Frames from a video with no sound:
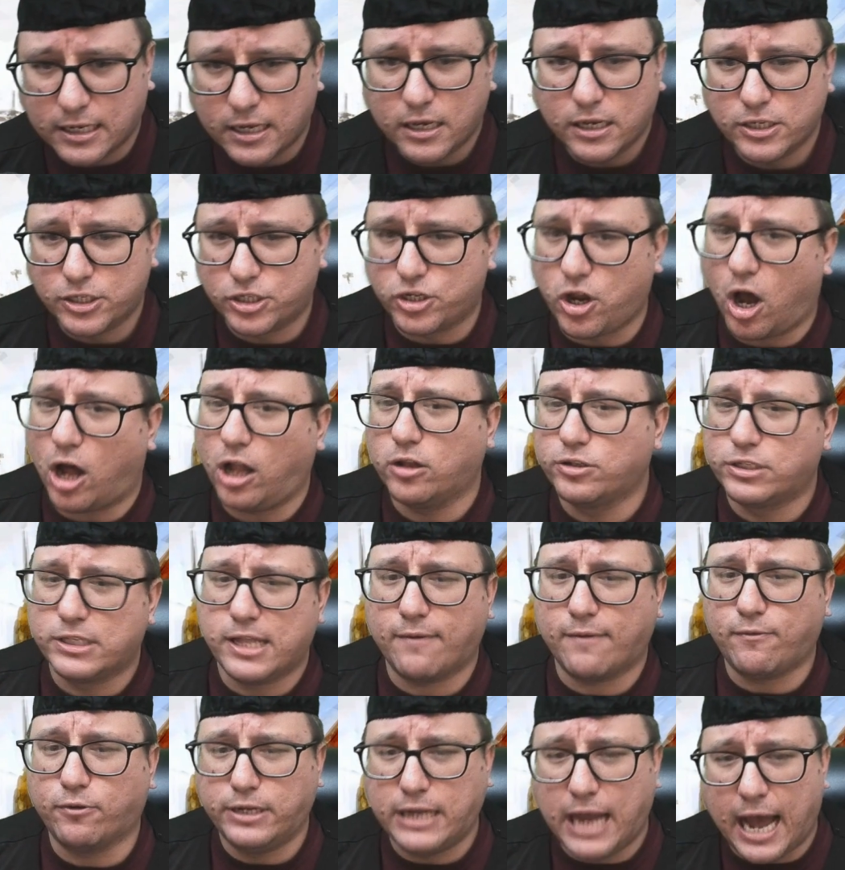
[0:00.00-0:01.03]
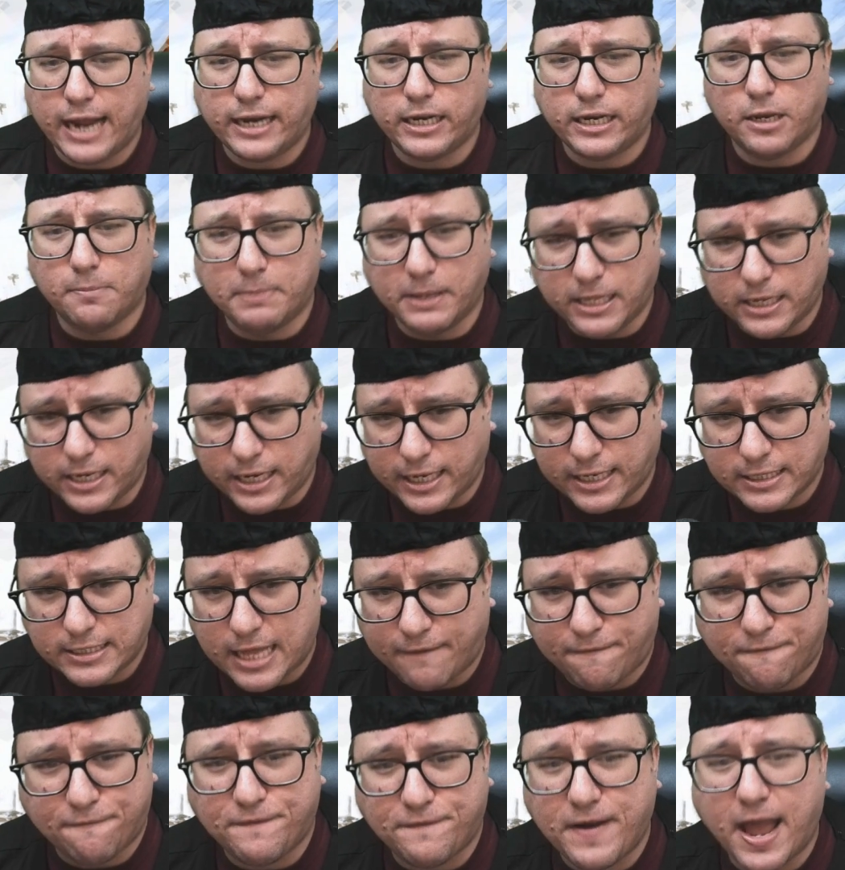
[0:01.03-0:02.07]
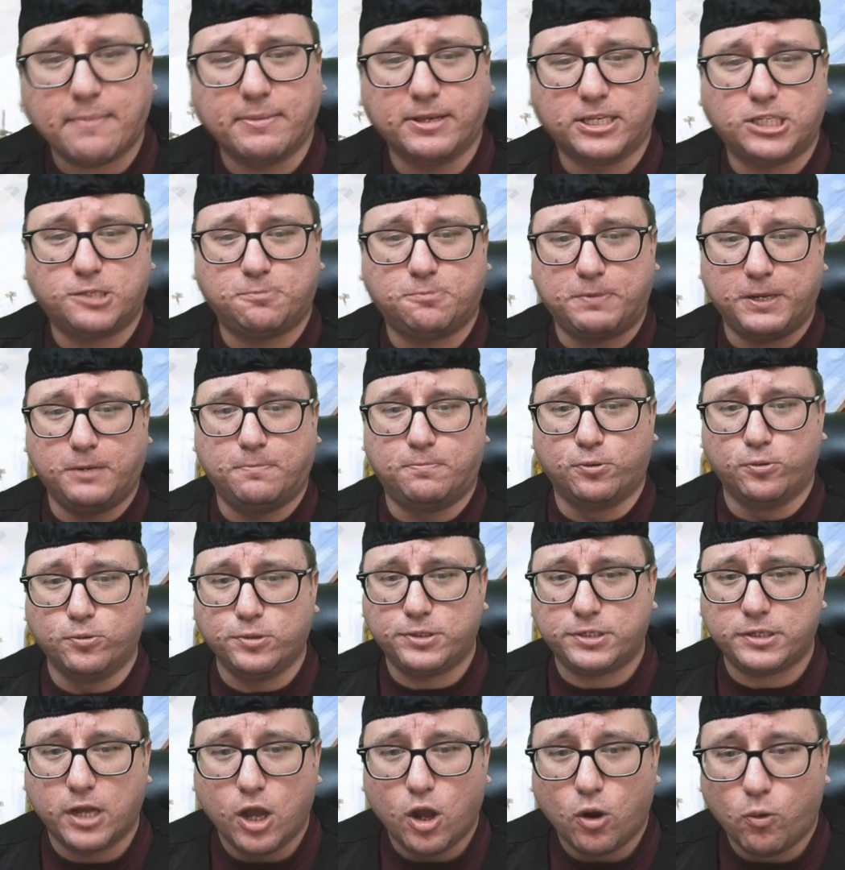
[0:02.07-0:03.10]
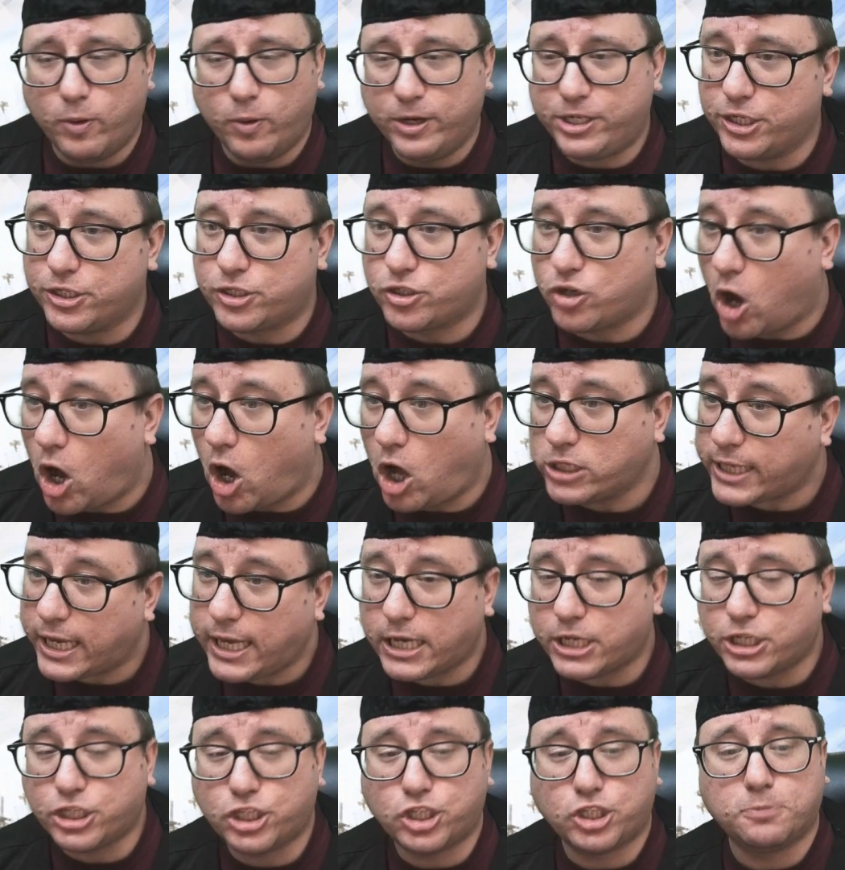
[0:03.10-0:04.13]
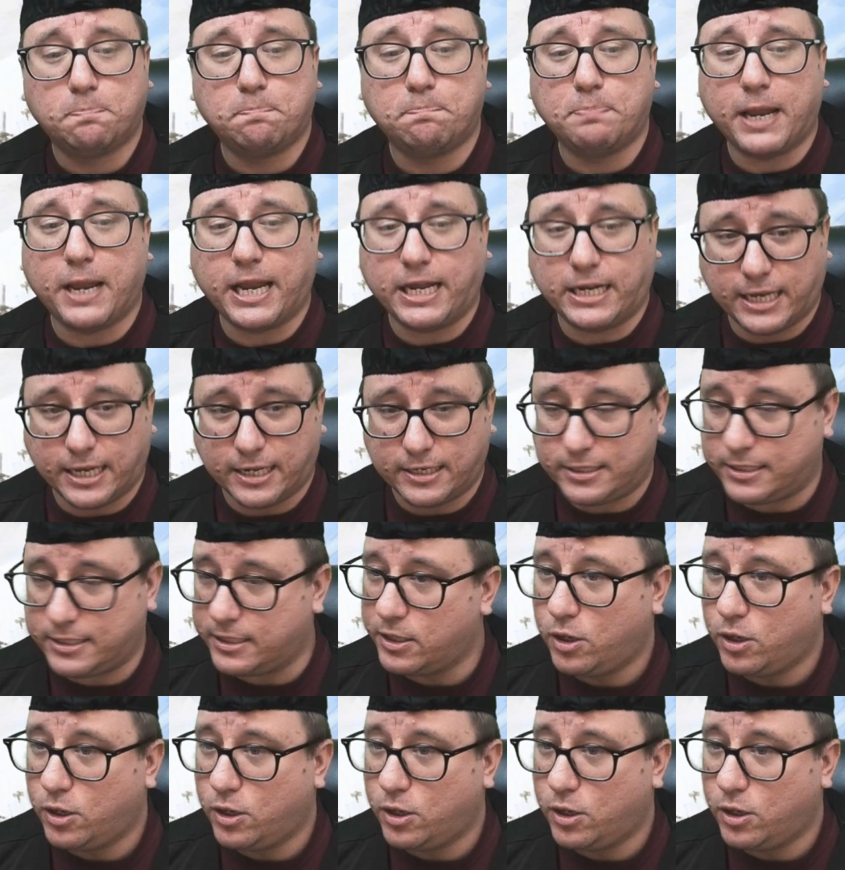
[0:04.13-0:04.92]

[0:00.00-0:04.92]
Scholar's level 90 ability is that famous speed boost, which is called Expedient,